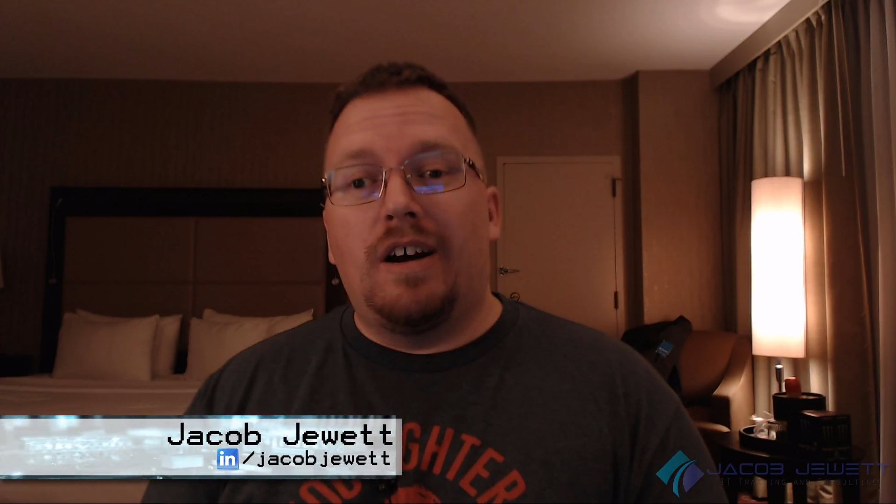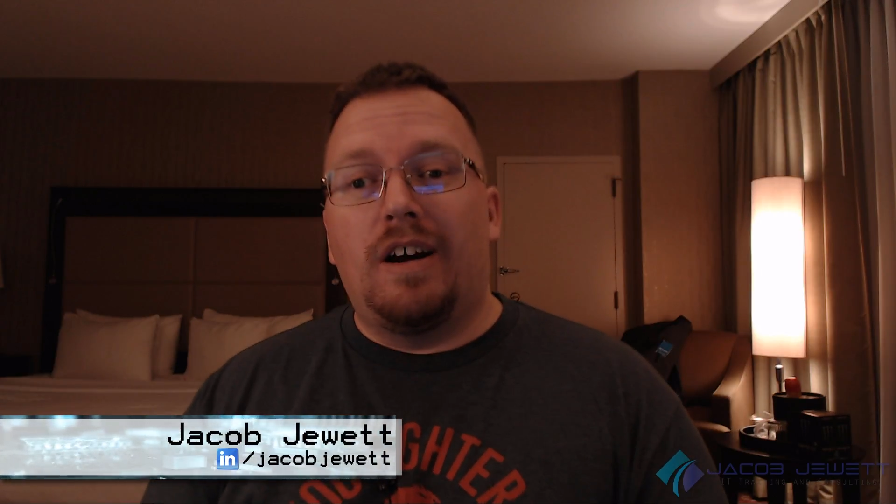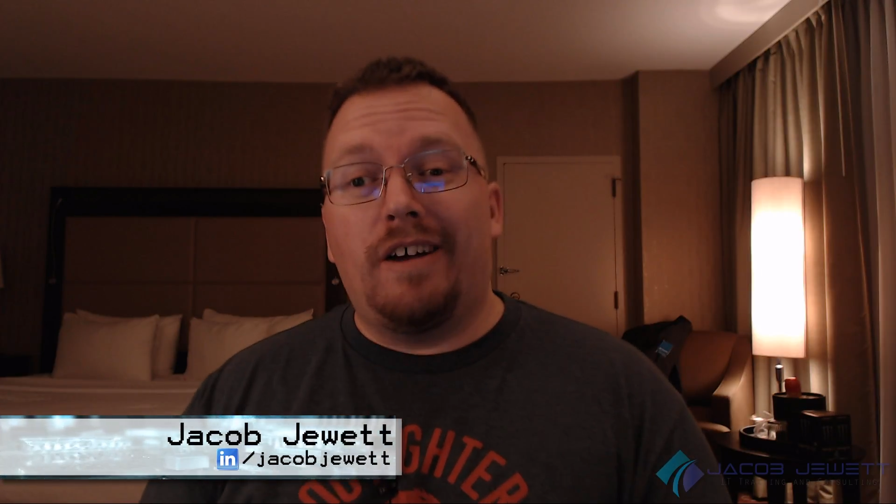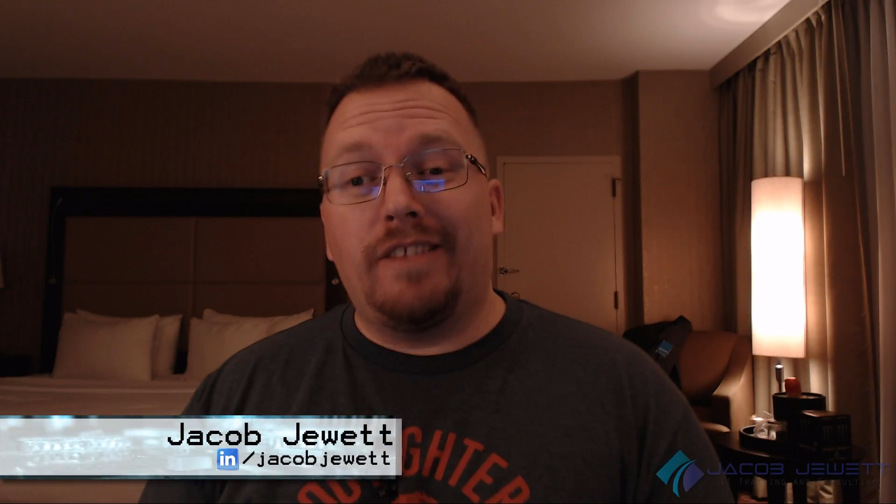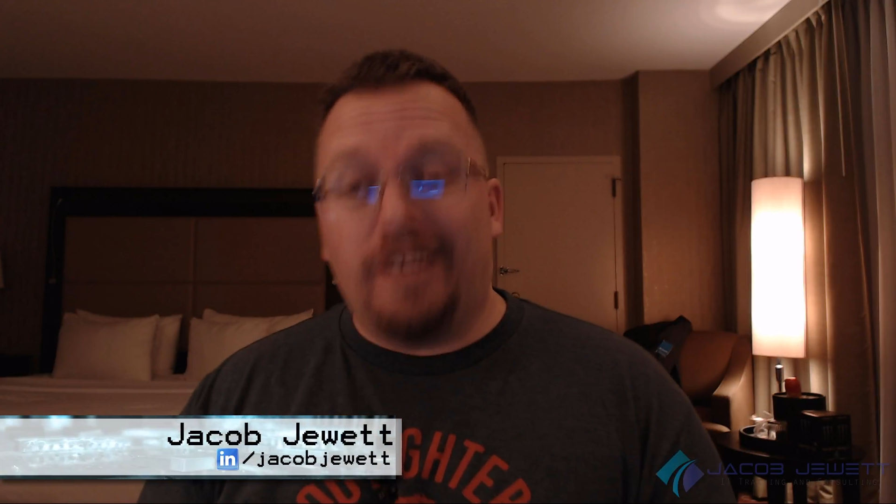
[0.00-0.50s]

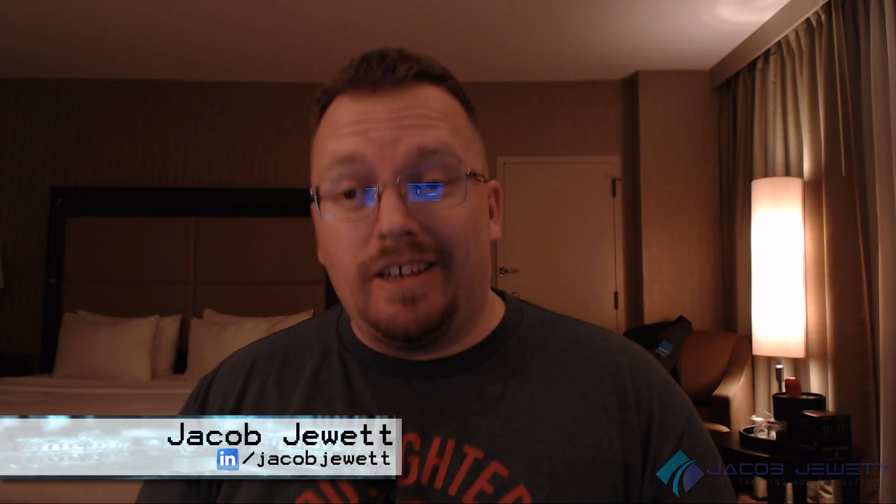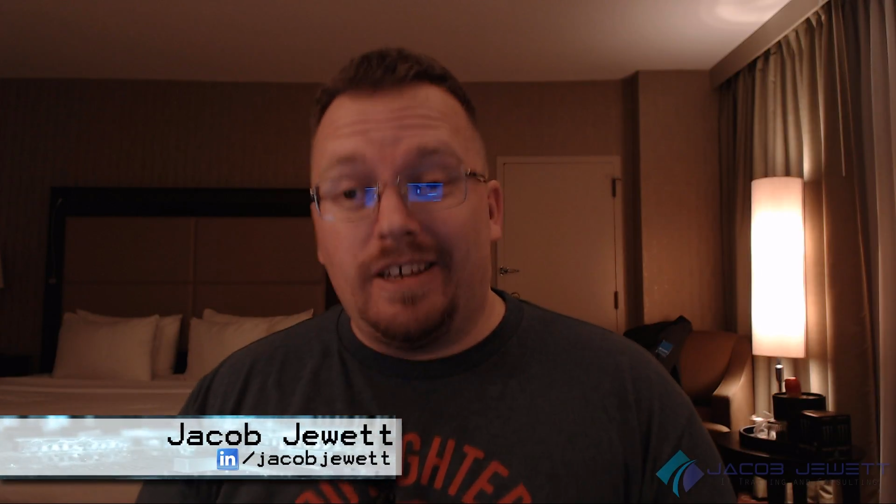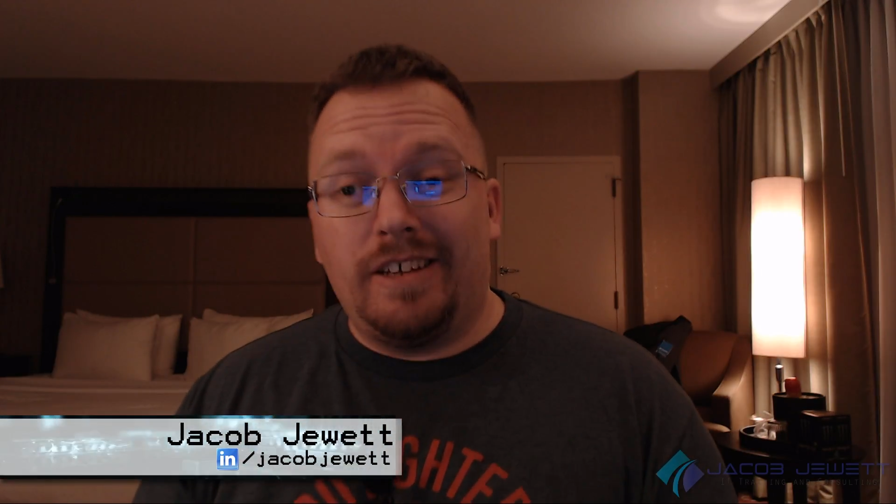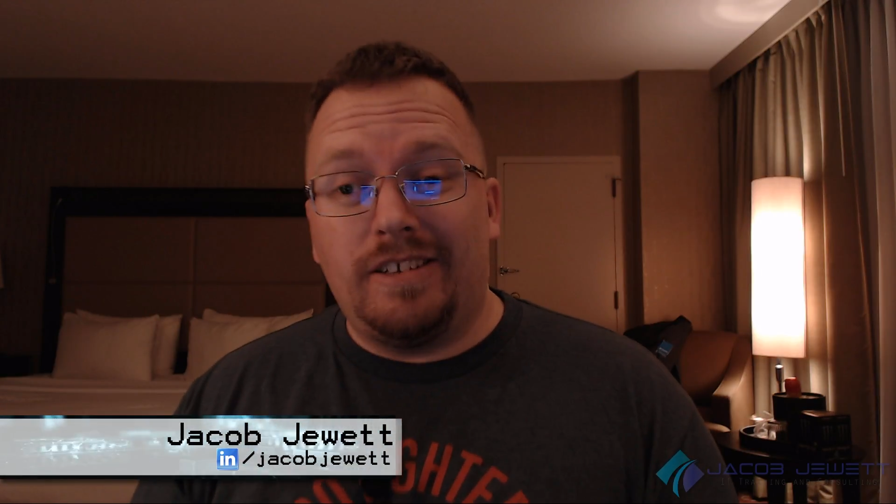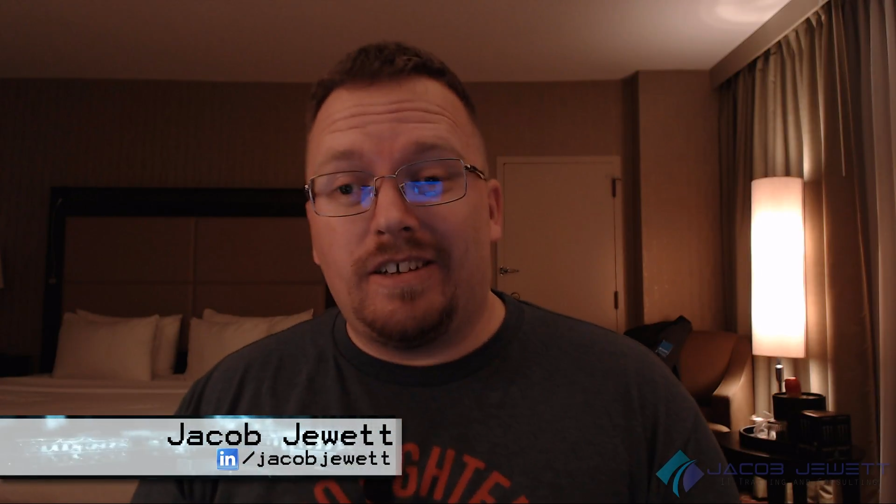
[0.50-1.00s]
the
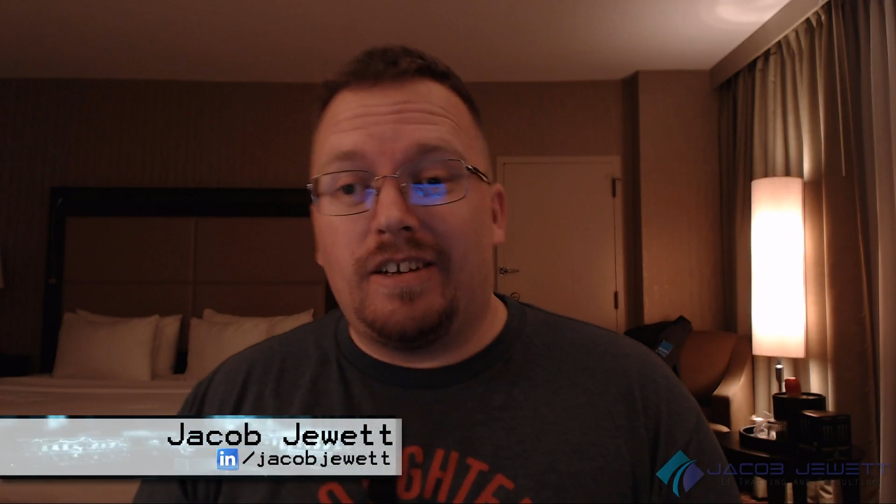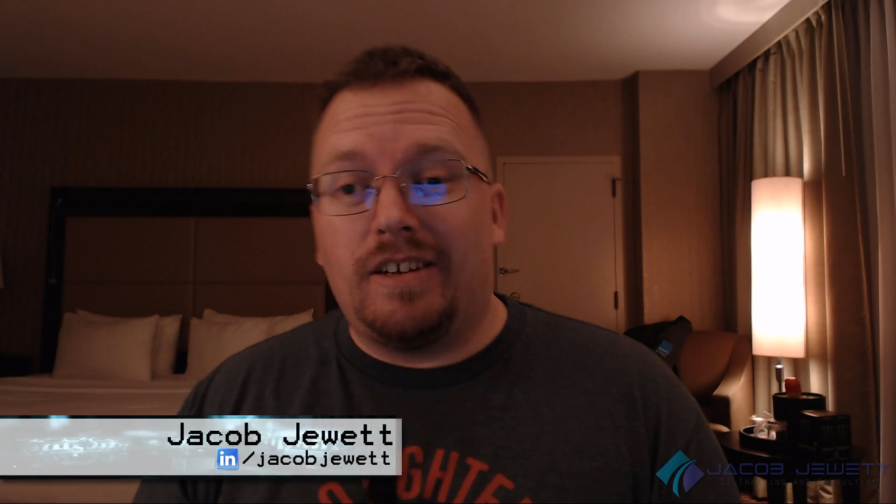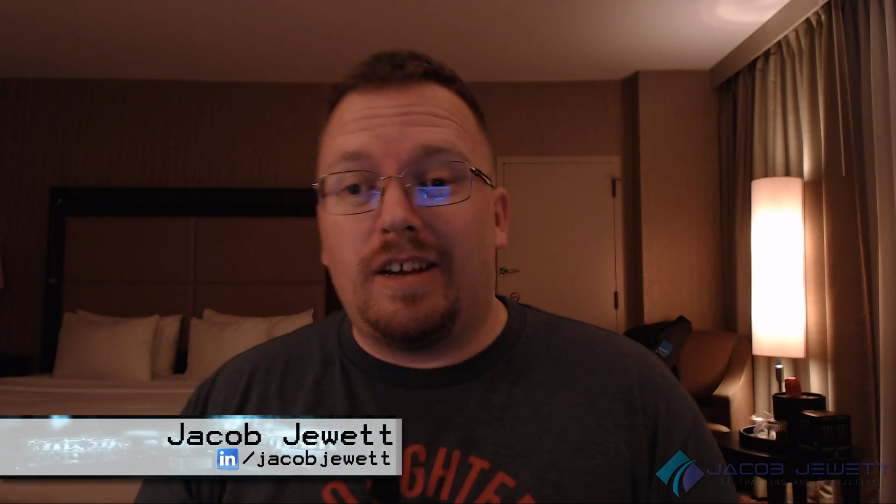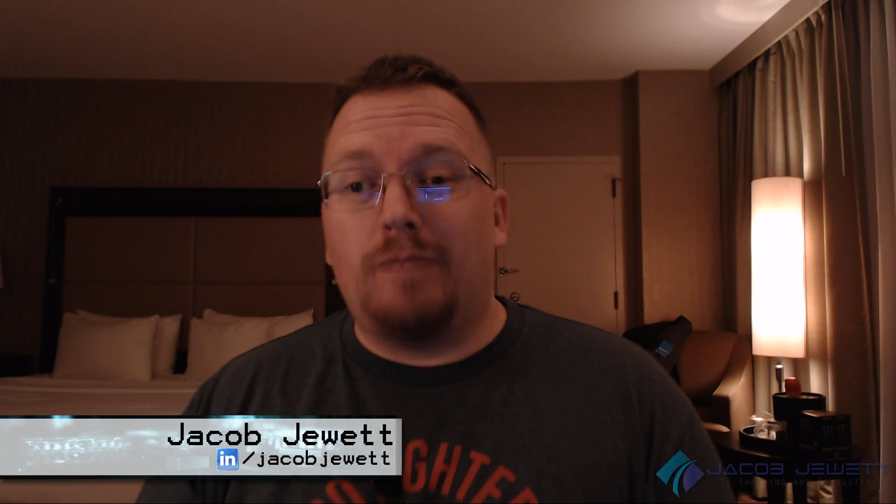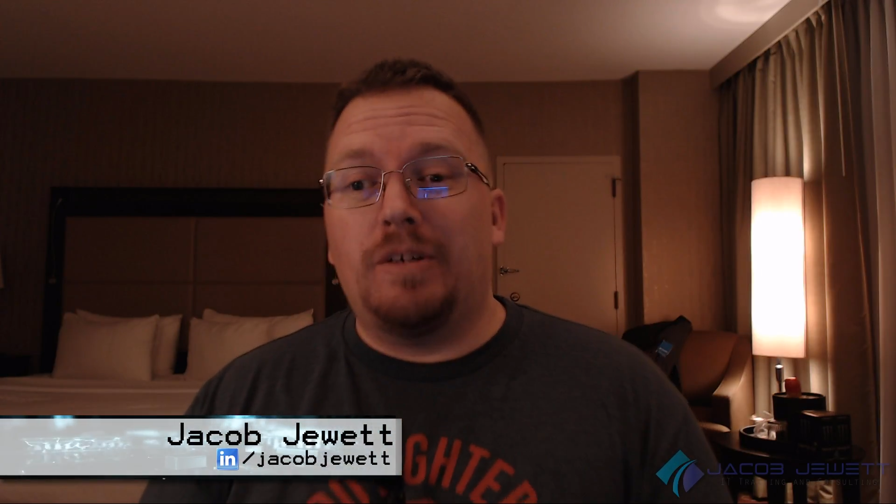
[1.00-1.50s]
kids on
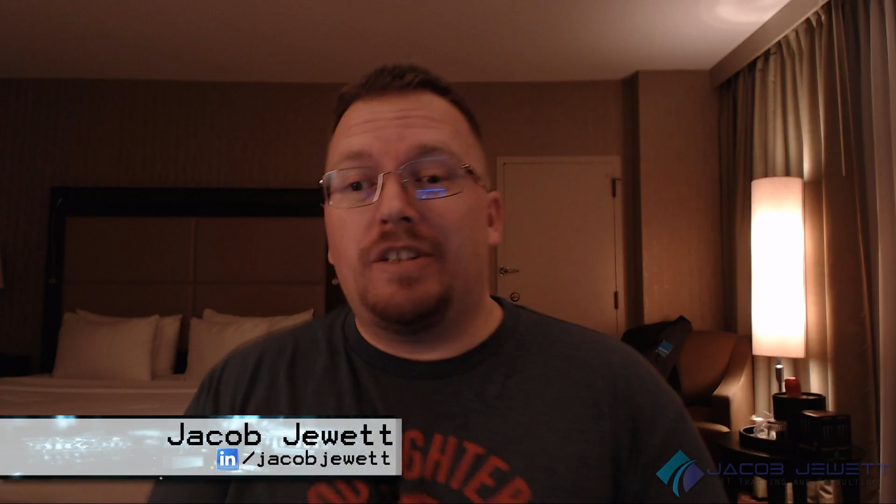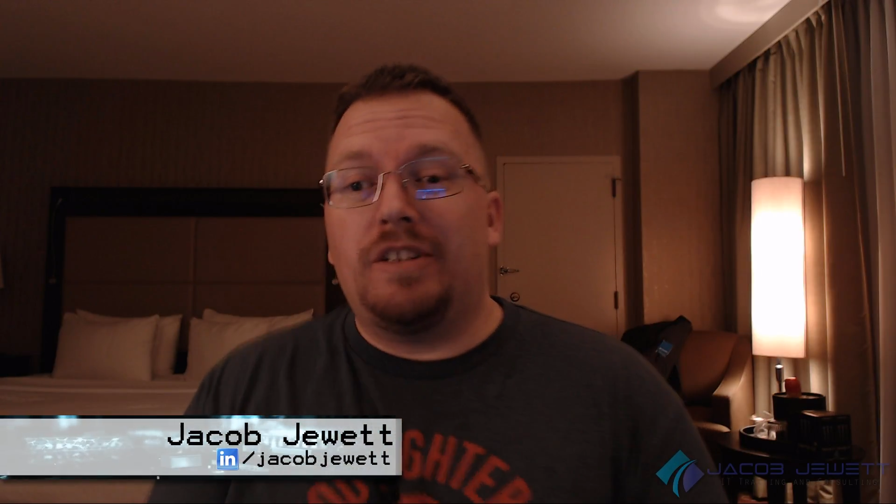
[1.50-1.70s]
how much